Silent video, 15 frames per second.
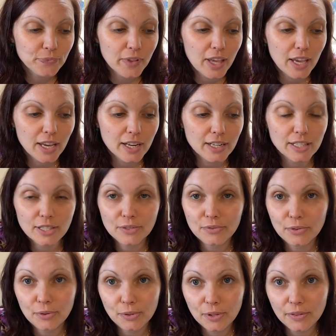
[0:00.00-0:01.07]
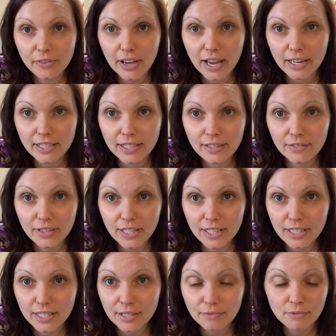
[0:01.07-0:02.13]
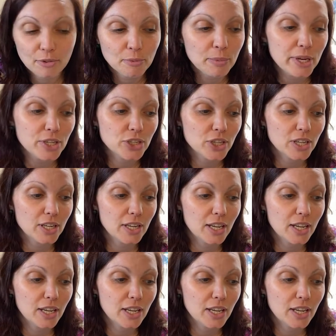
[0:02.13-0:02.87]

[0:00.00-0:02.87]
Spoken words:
and it's full of activities, information,